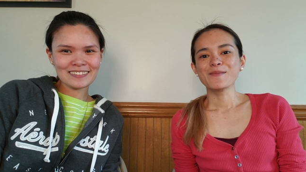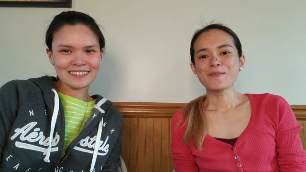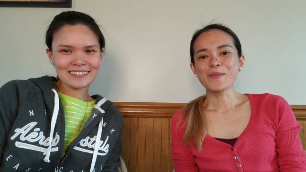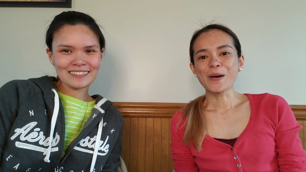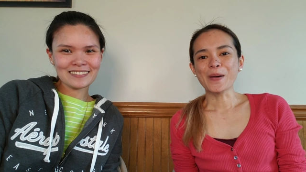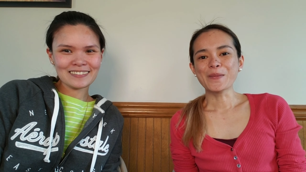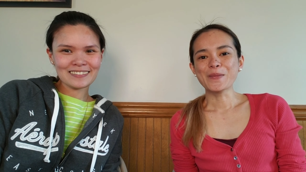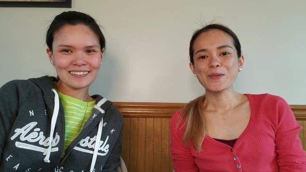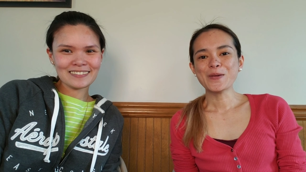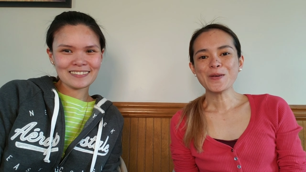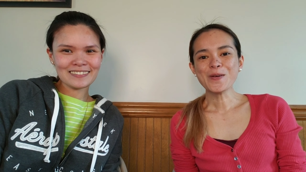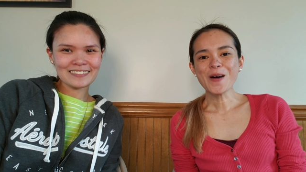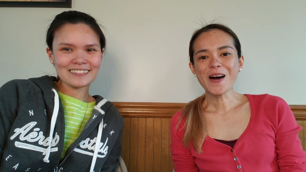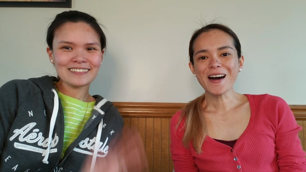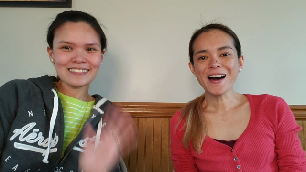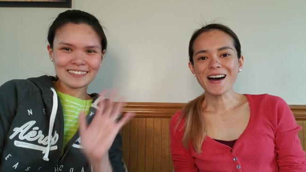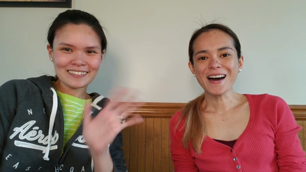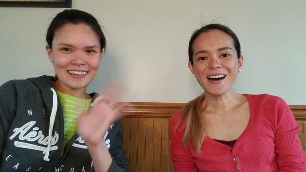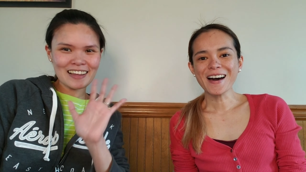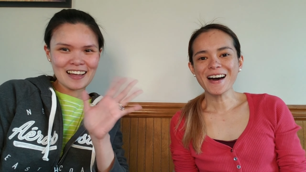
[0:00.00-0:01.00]

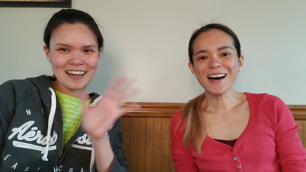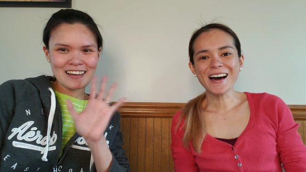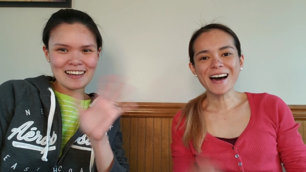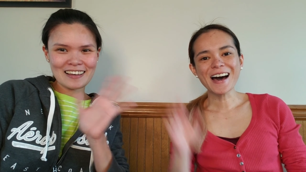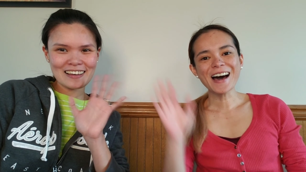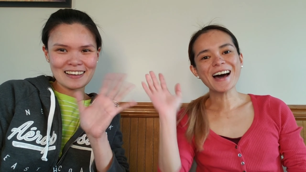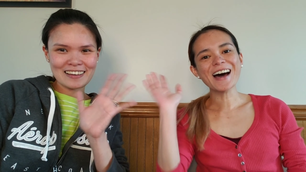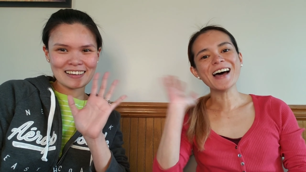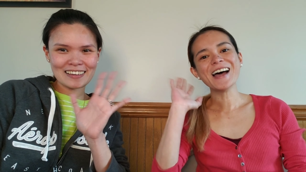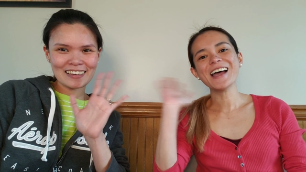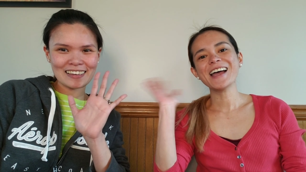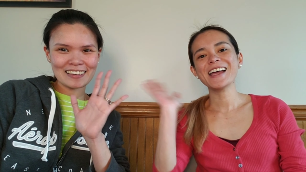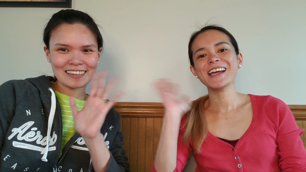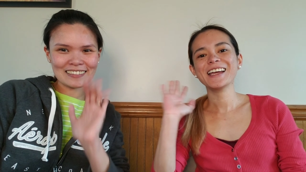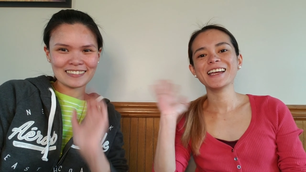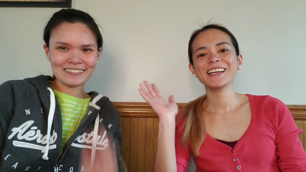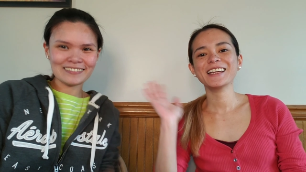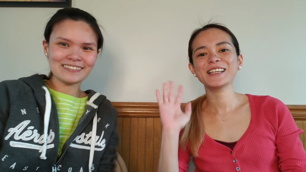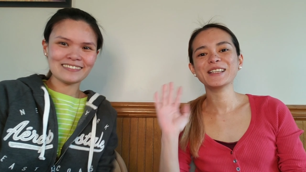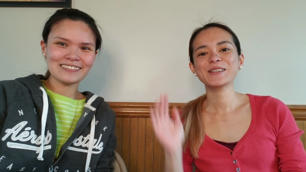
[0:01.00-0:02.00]

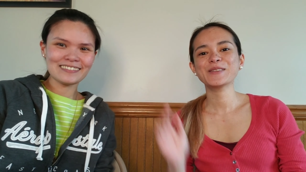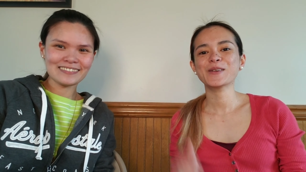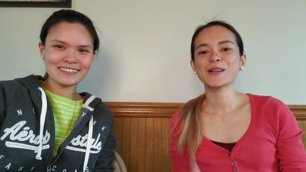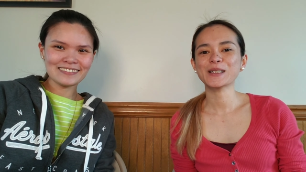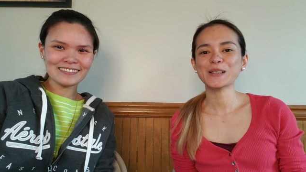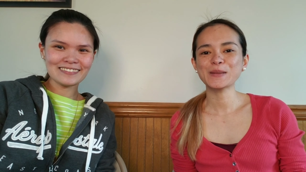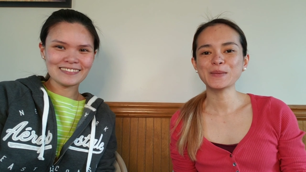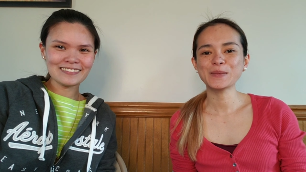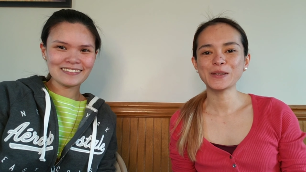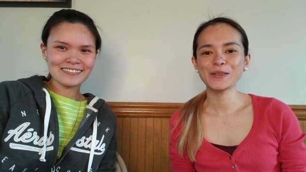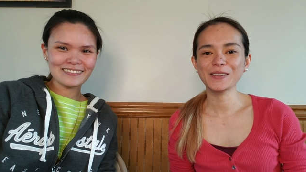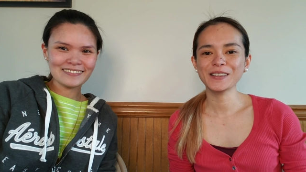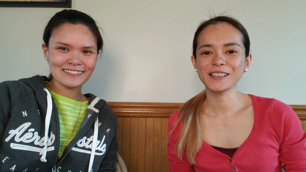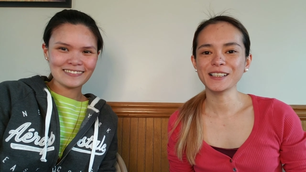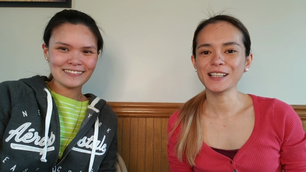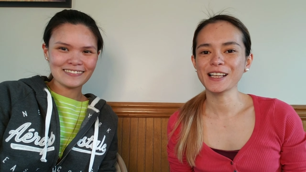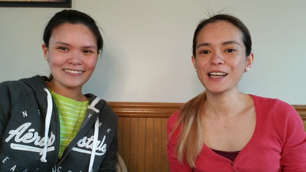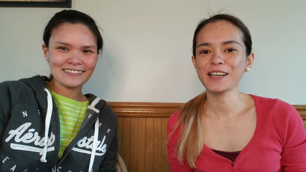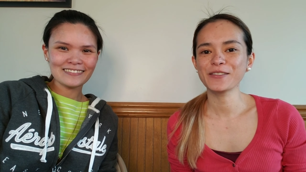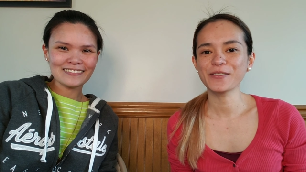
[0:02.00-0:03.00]
Speaker 1: Mabuhay! Welcome to In the
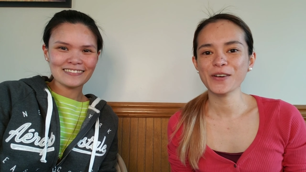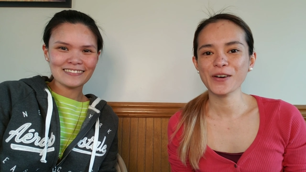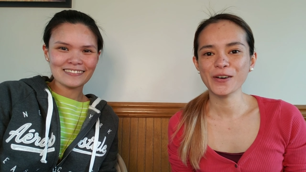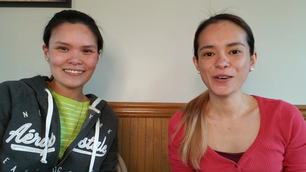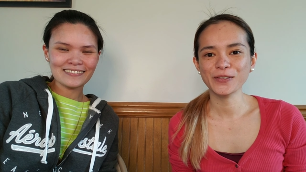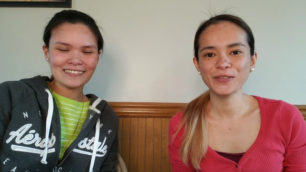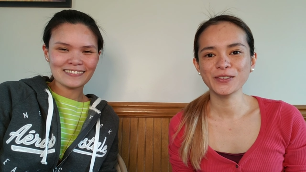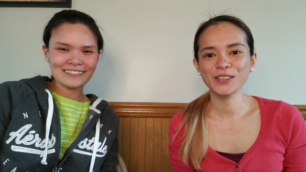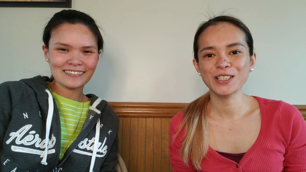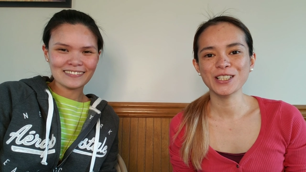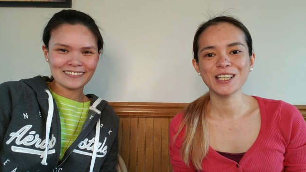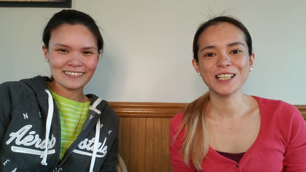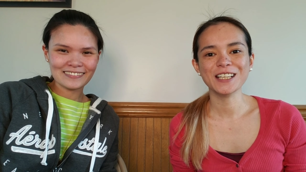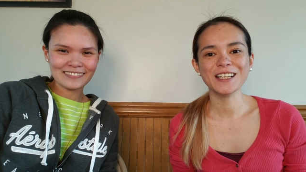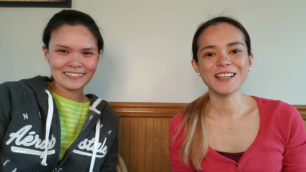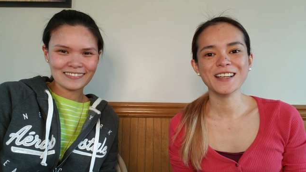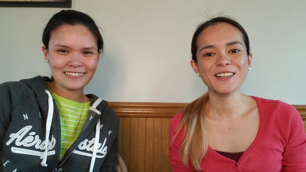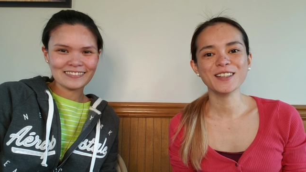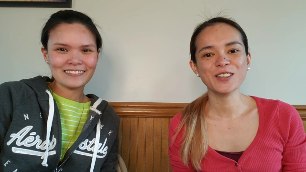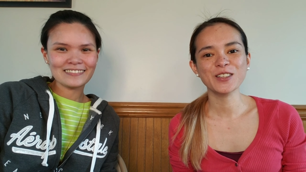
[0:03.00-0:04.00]
Life of
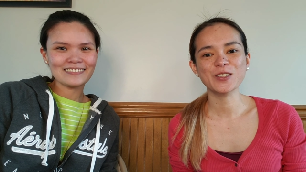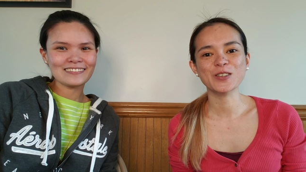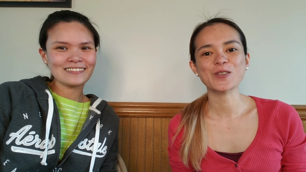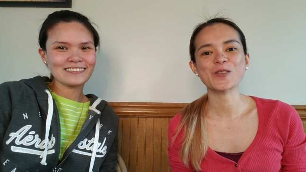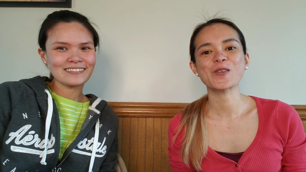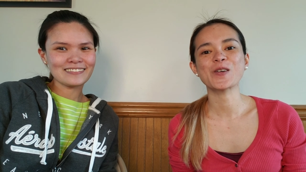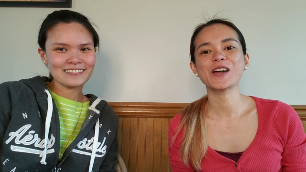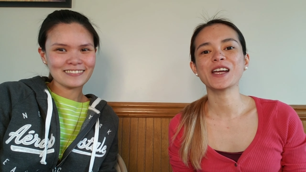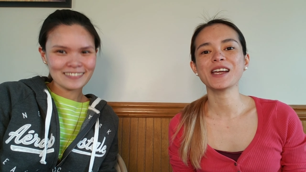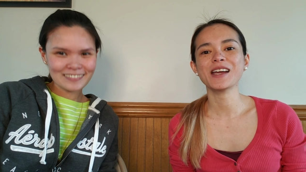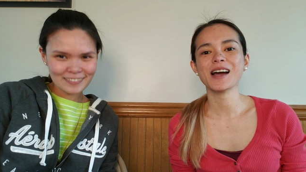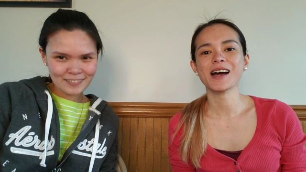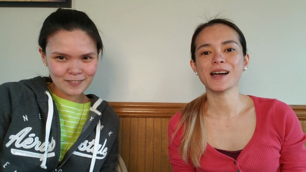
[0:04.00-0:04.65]
Chini and Joy.